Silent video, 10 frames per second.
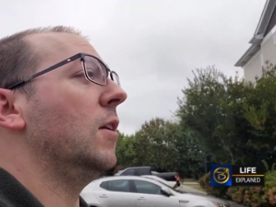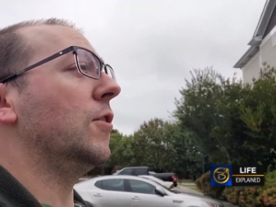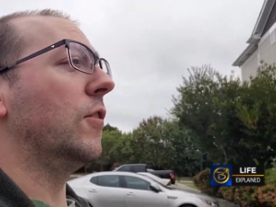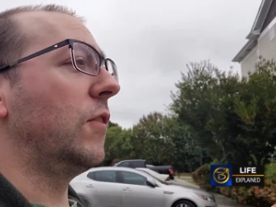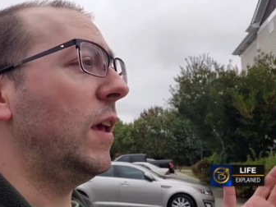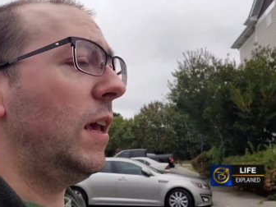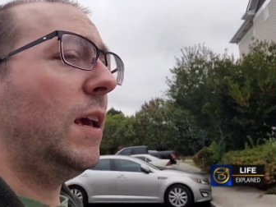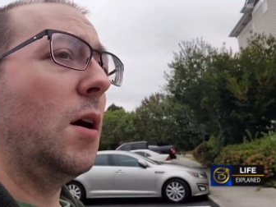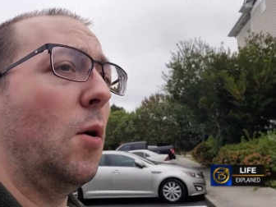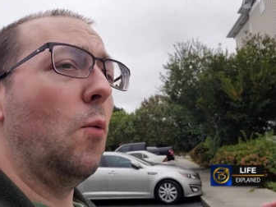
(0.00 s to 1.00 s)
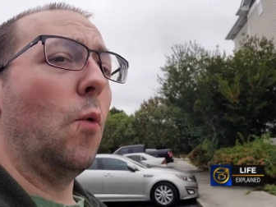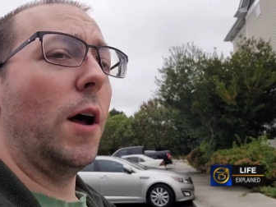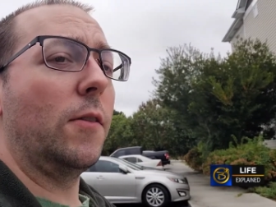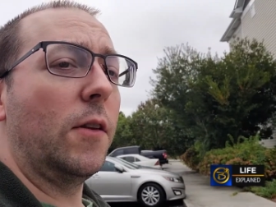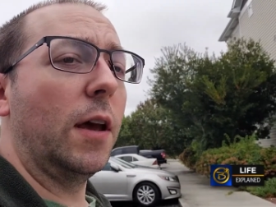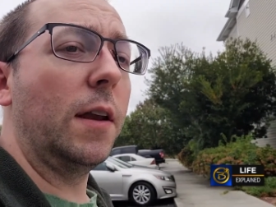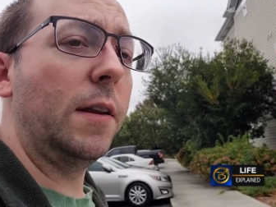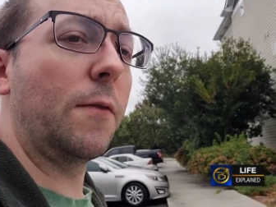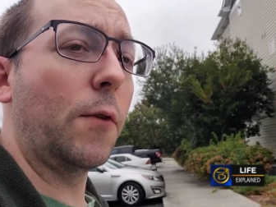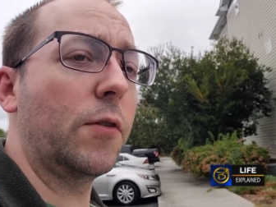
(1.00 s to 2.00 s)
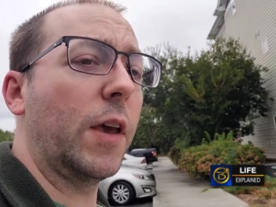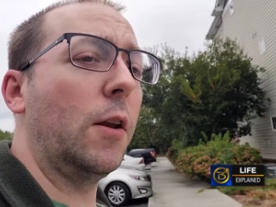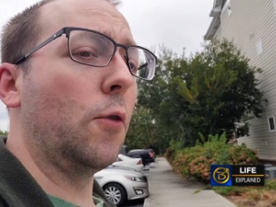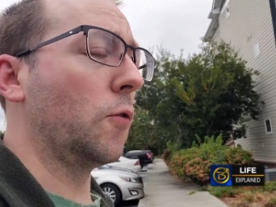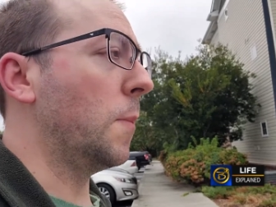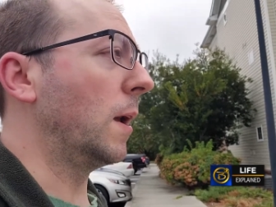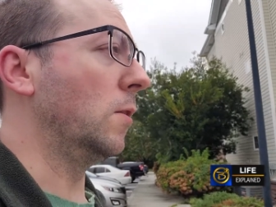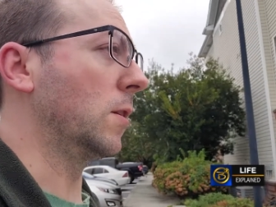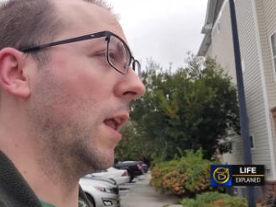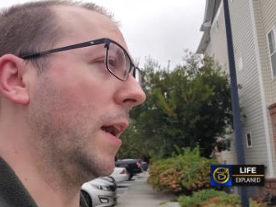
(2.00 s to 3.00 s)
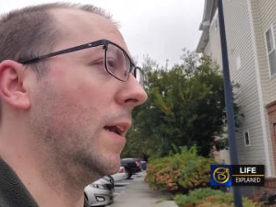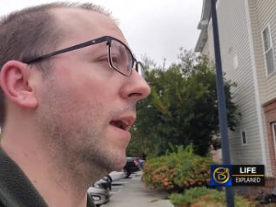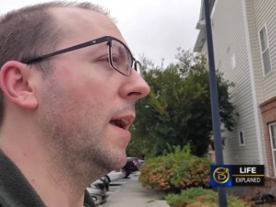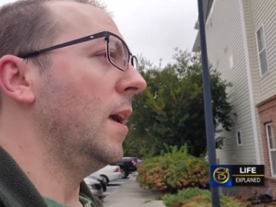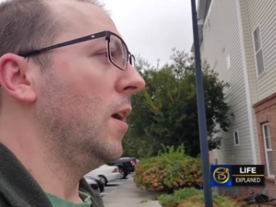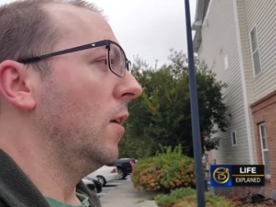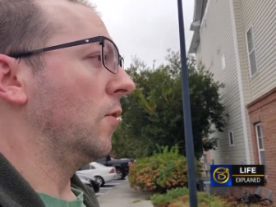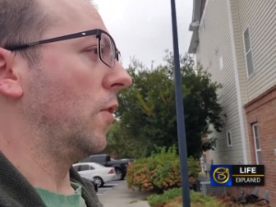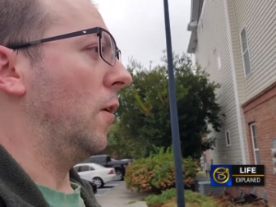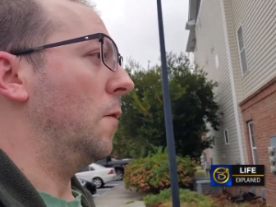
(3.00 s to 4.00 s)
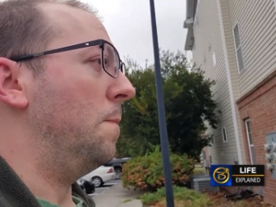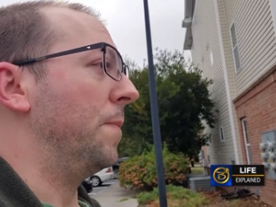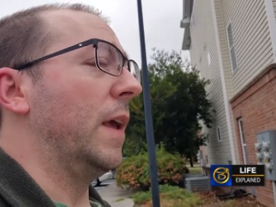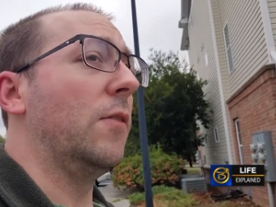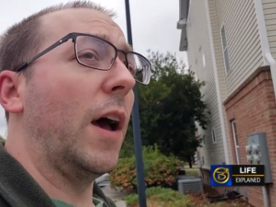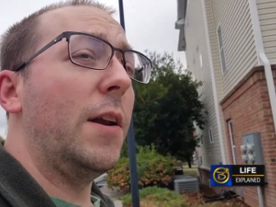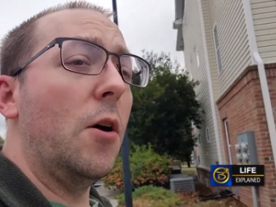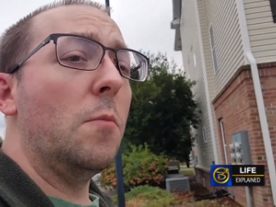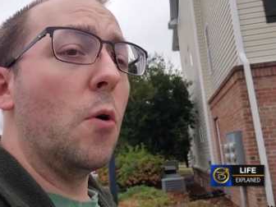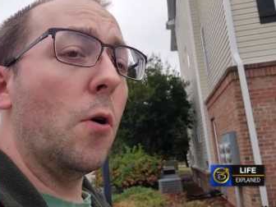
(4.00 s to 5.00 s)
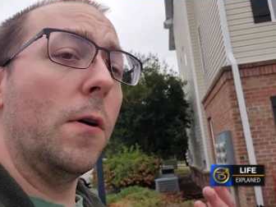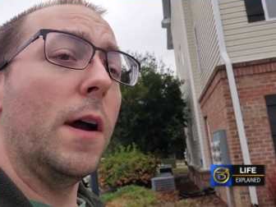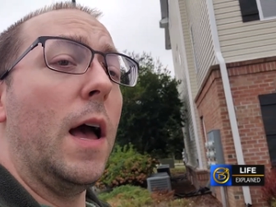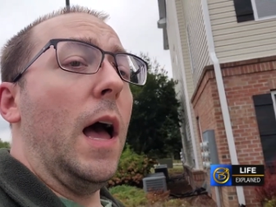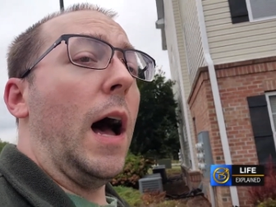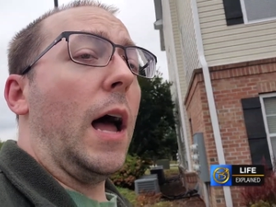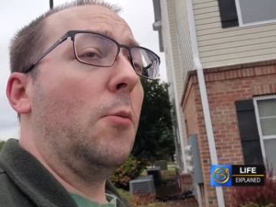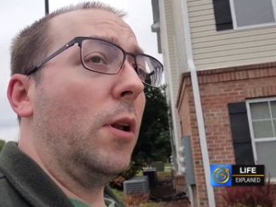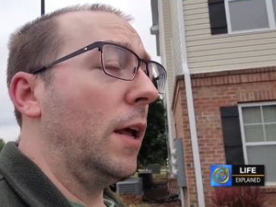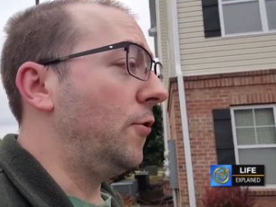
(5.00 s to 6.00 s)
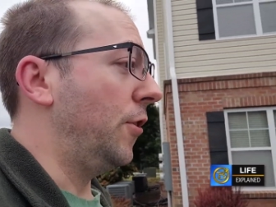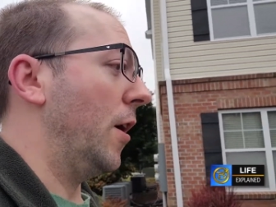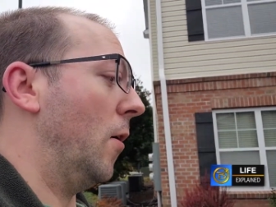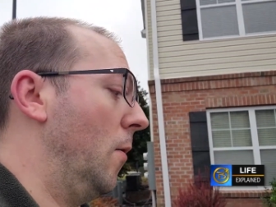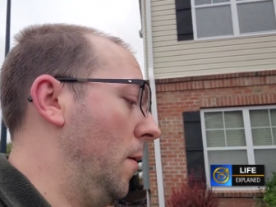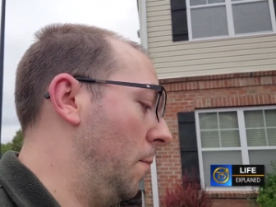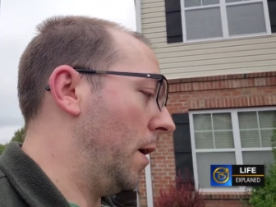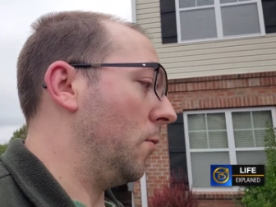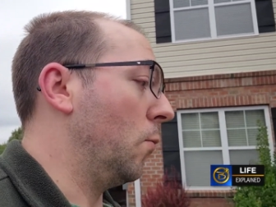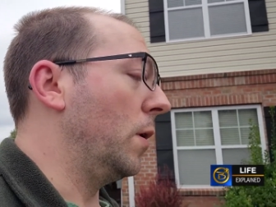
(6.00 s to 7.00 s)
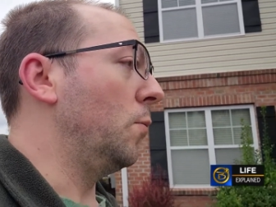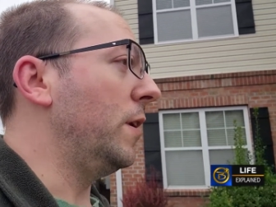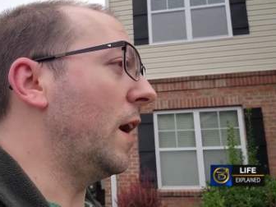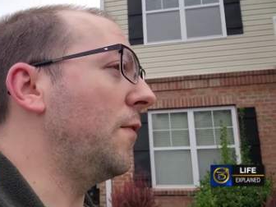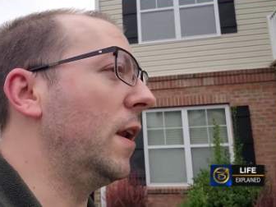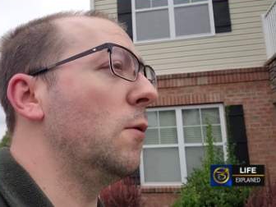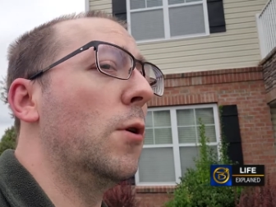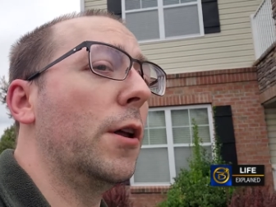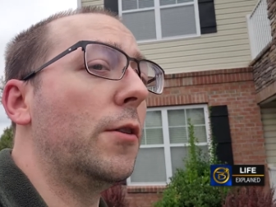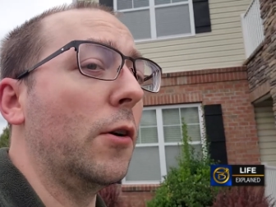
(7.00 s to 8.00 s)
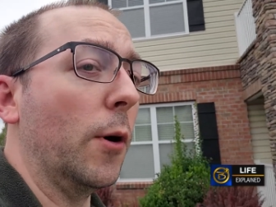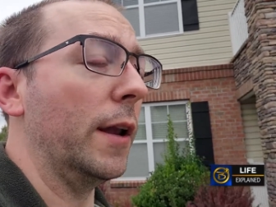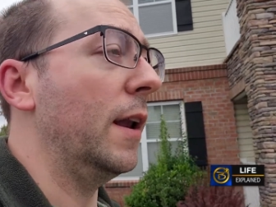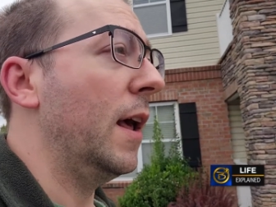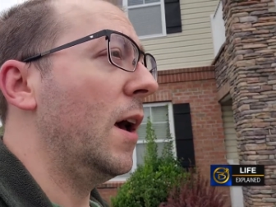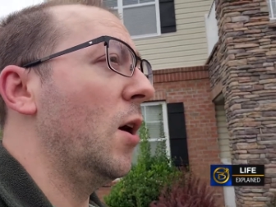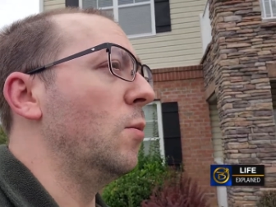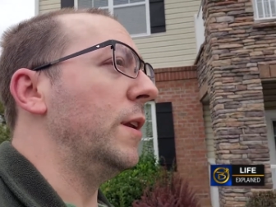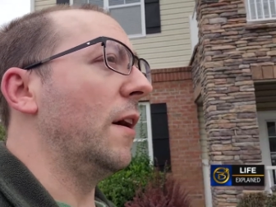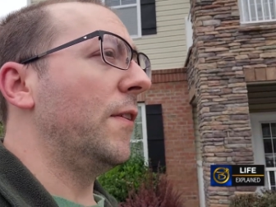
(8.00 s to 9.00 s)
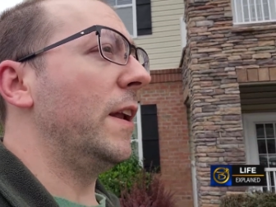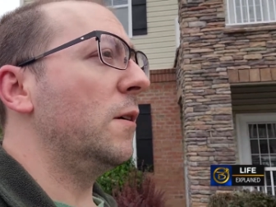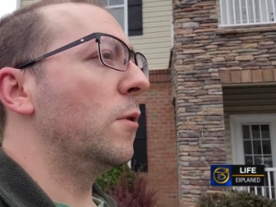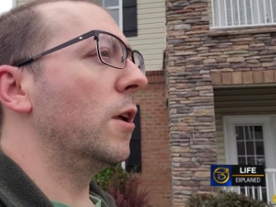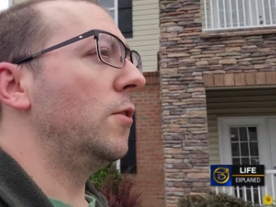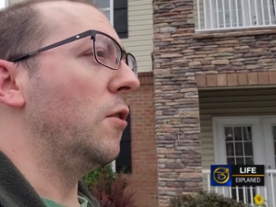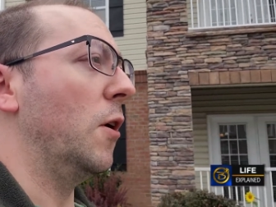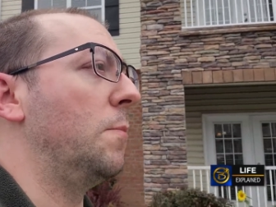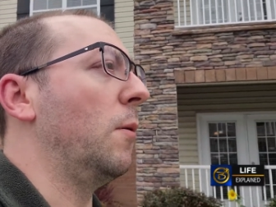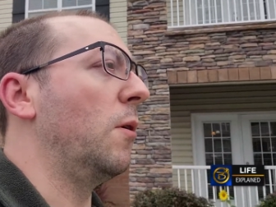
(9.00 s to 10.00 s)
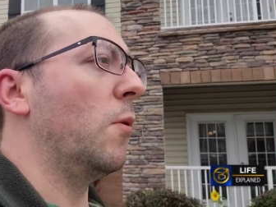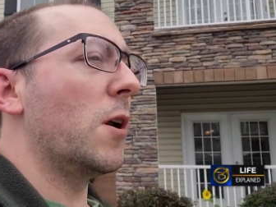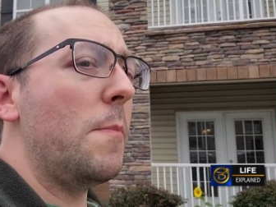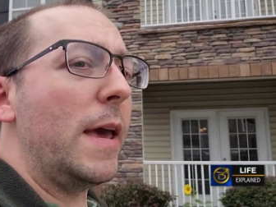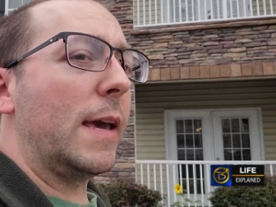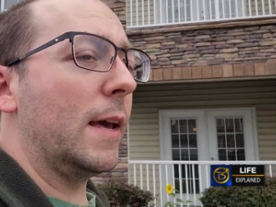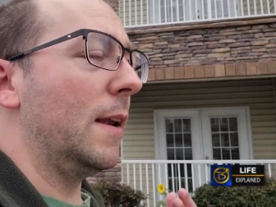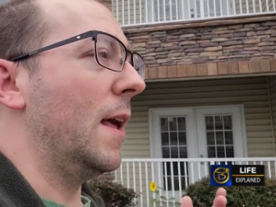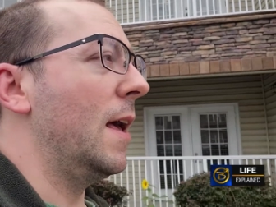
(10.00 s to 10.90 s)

to see what different schedules might look like. So, as I know more, I will let you know. But we, we definitely want to do it. We definitely want to do it, but we want to make it